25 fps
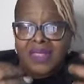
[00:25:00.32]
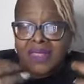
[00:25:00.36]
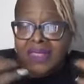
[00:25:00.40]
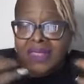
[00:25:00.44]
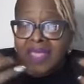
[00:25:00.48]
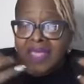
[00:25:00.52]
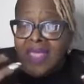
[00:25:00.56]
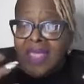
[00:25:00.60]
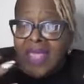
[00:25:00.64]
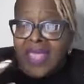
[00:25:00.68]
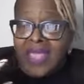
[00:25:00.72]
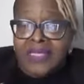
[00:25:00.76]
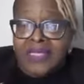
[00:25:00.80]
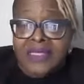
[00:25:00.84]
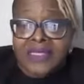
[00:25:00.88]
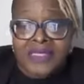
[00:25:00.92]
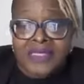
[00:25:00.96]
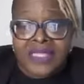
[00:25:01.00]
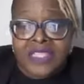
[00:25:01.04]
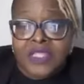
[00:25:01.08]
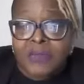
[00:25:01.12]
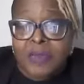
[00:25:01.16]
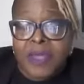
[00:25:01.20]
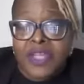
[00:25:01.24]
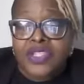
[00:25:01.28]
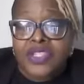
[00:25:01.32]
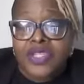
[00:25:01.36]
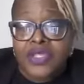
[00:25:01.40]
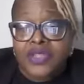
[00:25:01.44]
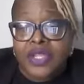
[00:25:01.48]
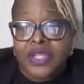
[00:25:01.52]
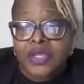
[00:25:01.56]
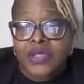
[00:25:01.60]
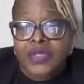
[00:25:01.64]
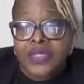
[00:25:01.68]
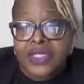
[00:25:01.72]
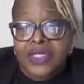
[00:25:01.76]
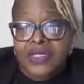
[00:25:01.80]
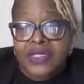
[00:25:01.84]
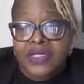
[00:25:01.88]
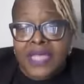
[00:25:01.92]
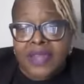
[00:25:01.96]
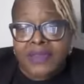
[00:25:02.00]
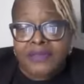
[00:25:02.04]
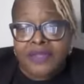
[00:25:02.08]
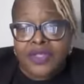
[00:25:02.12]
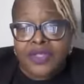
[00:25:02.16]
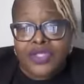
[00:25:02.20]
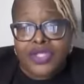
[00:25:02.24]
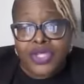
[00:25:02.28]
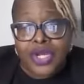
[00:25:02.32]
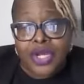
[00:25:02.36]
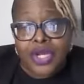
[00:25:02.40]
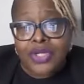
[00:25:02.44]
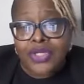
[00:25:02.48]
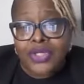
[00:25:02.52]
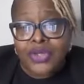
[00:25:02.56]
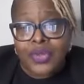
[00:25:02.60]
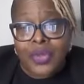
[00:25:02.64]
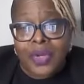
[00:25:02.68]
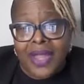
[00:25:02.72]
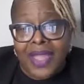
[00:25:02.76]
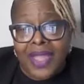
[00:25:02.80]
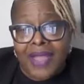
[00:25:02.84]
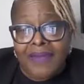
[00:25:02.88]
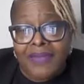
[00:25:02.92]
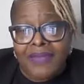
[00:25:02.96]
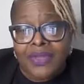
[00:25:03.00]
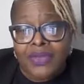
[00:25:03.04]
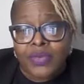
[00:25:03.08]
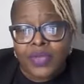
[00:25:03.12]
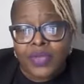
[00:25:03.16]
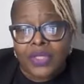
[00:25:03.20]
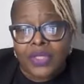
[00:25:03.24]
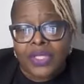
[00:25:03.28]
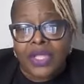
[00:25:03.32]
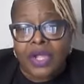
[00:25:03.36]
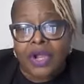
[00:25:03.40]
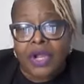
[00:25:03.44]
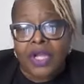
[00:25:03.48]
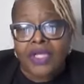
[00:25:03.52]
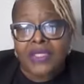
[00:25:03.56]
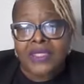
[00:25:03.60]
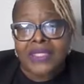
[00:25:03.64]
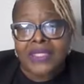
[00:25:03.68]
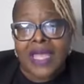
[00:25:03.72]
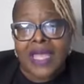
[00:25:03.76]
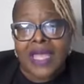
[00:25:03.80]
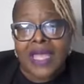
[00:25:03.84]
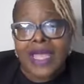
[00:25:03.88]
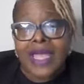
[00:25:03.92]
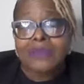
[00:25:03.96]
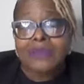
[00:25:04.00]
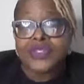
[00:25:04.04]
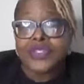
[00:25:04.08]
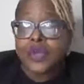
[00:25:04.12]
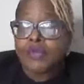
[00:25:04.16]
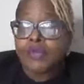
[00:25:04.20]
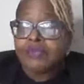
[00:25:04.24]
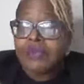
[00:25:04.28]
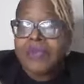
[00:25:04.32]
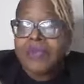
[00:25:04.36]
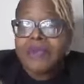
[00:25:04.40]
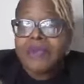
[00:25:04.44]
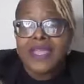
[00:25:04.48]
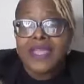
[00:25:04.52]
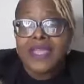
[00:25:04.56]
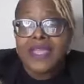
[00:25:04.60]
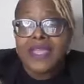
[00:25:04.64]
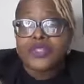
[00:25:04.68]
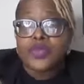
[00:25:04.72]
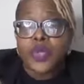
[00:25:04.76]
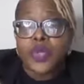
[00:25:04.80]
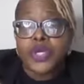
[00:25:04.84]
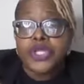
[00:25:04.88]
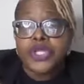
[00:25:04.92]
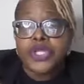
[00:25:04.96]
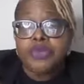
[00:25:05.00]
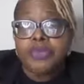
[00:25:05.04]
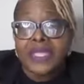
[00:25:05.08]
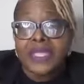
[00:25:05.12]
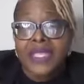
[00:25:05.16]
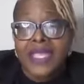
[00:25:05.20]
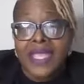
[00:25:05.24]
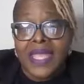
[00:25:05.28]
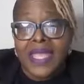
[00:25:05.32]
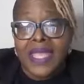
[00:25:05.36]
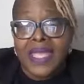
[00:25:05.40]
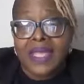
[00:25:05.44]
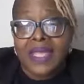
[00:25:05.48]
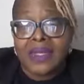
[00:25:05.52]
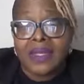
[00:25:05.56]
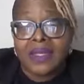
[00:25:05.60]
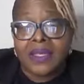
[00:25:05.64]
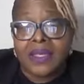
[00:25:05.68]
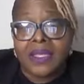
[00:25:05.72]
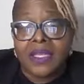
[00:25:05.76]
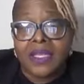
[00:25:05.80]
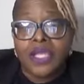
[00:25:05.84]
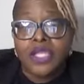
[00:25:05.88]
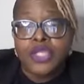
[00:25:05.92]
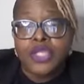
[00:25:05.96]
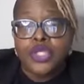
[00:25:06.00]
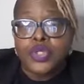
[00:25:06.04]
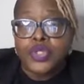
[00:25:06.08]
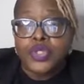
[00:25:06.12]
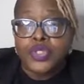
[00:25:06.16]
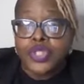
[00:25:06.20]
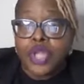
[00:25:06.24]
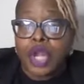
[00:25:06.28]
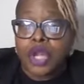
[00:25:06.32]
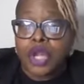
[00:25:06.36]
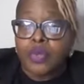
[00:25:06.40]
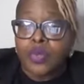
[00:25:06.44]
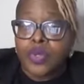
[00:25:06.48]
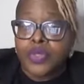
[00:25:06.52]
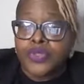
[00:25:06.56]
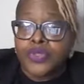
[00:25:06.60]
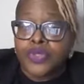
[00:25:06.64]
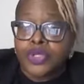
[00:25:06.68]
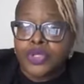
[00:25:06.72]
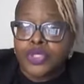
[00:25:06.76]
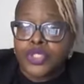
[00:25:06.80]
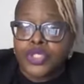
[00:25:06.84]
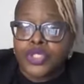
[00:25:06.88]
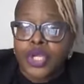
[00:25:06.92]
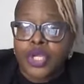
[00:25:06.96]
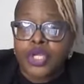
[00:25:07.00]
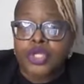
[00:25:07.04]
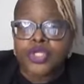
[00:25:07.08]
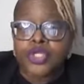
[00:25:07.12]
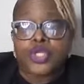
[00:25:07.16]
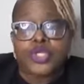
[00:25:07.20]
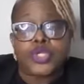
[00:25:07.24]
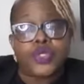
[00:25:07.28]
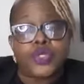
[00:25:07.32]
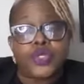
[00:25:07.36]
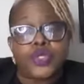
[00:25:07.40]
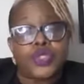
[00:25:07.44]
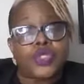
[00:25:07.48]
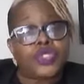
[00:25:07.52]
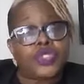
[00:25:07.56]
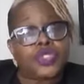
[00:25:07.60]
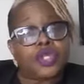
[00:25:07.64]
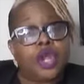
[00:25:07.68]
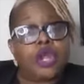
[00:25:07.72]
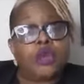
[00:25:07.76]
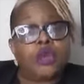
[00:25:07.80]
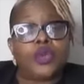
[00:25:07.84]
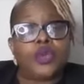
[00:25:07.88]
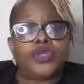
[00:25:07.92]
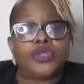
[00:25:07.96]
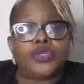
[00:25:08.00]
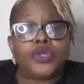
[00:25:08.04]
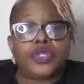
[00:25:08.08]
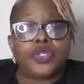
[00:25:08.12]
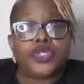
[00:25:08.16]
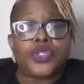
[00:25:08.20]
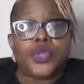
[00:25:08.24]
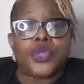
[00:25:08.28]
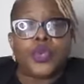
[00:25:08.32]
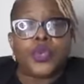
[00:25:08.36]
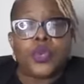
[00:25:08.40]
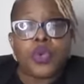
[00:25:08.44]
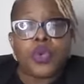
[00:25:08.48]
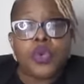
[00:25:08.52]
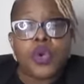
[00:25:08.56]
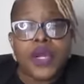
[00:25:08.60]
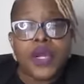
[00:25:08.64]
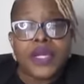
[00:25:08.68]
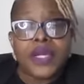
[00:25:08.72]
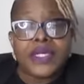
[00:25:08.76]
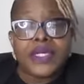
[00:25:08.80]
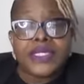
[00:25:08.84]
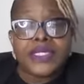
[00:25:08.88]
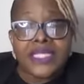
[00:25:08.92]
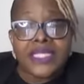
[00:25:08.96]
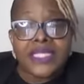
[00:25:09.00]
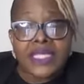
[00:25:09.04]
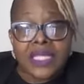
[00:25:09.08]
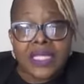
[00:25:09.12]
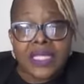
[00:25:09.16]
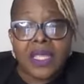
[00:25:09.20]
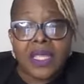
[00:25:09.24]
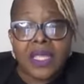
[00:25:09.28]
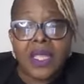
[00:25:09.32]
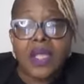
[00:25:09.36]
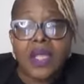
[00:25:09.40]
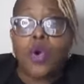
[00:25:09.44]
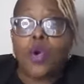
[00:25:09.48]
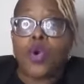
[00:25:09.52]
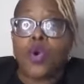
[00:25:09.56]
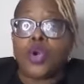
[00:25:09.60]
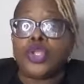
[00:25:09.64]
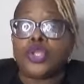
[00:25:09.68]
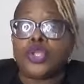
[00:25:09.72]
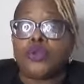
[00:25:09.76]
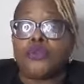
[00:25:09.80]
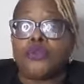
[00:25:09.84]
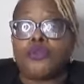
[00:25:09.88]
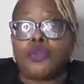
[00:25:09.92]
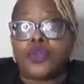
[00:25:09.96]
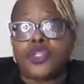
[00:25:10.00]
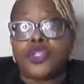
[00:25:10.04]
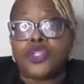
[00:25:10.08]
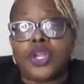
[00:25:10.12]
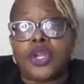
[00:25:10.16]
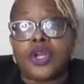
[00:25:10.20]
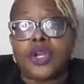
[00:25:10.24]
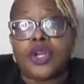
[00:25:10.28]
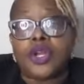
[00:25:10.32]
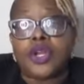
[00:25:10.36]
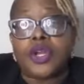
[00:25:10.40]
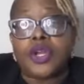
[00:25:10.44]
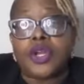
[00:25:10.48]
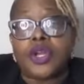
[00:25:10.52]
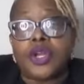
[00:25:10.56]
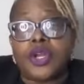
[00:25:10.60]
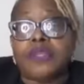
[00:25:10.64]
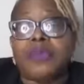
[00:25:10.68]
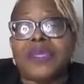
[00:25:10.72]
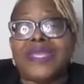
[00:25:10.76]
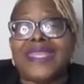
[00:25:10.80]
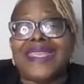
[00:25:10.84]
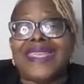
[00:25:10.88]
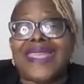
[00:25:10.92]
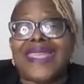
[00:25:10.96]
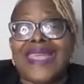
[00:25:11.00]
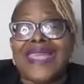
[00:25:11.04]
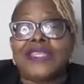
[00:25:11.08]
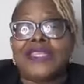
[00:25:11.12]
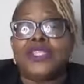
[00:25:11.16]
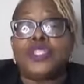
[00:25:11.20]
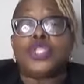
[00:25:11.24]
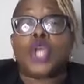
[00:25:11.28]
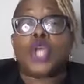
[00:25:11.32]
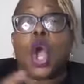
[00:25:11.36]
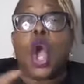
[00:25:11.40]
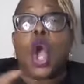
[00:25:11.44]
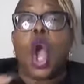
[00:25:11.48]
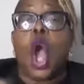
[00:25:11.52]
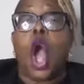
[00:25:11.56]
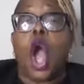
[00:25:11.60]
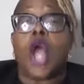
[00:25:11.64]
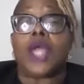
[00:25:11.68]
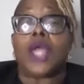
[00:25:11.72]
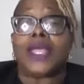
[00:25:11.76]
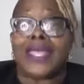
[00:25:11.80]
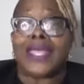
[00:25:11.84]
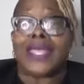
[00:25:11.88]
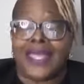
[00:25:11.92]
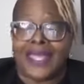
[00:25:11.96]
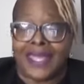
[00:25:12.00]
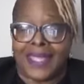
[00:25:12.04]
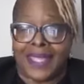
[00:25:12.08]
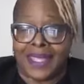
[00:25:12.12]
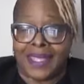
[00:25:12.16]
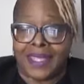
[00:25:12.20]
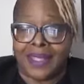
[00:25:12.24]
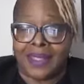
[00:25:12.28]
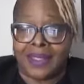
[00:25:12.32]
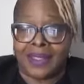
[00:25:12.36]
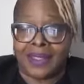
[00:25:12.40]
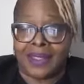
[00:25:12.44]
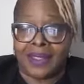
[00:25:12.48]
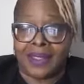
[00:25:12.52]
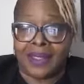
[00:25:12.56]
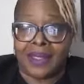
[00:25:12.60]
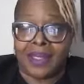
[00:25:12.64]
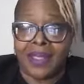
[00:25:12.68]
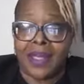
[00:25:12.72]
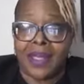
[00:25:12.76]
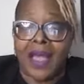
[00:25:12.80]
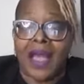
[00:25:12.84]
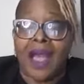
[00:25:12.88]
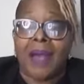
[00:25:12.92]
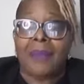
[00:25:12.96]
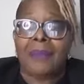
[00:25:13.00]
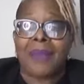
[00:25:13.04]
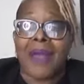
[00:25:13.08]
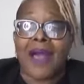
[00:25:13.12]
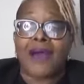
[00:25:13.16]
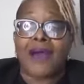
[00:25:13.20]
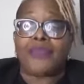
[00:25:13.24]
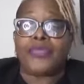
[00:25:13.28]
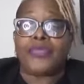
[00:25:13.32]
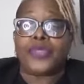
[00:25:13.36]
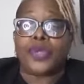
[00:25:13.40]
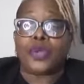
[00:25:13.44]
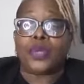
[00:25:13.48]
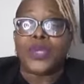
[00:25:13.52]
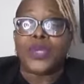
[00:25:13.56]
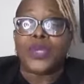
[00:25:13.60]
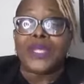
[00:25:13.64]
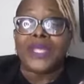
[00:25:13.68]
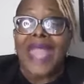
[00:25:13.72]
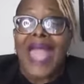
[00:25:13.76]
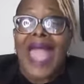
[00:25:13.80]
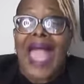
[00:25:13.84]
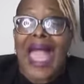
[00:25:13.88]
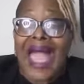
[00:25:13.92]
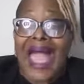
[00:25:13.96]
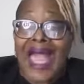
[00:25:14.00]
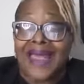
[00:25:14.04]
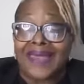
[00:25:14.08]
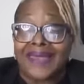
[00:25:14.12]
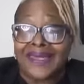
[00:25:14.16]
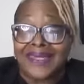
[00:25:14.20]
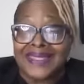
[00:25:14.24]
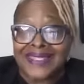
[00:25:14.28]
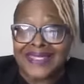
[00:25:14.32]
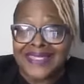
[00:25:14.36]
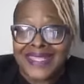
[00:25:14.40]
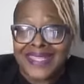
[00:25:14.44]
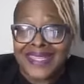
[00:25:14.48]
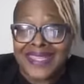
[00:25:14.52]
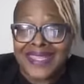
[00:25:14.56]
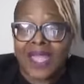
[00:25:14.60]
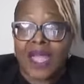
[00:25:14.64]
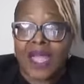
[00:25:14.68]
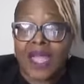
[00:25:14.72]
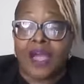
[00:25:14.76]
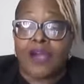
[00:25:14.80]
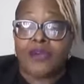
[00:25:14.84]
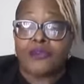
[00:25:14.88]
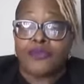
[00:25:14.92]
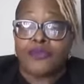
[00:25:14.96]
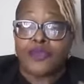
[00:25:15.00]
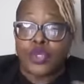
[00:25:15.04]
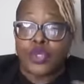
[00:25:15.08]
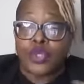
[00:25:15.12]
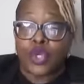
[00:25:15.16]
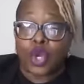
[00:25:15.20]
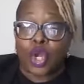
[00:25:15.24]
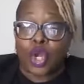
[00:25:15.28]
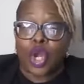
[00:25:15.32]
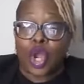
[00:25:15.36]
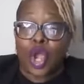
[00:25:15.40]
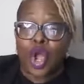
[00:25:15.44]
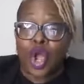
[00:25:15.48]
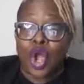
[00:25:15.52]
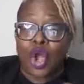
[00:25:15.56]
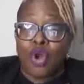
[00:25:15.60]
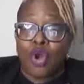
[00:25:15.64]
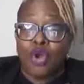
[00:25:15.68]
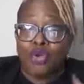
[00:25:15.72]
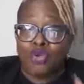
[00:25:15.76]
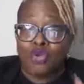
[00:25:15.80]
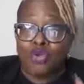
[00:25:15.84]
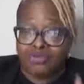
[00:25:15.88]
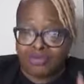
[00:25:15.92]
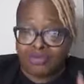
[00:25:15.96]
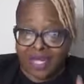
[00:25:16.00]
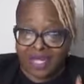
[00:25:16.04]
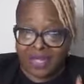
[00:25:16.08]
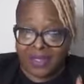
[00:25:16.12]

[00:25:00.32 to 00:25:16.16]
especially those inside of the church who are having a really hard time. So maybe that's where you begin. You start with your church, or you start with your sorority or your fraternity to begin talking about the reality of your own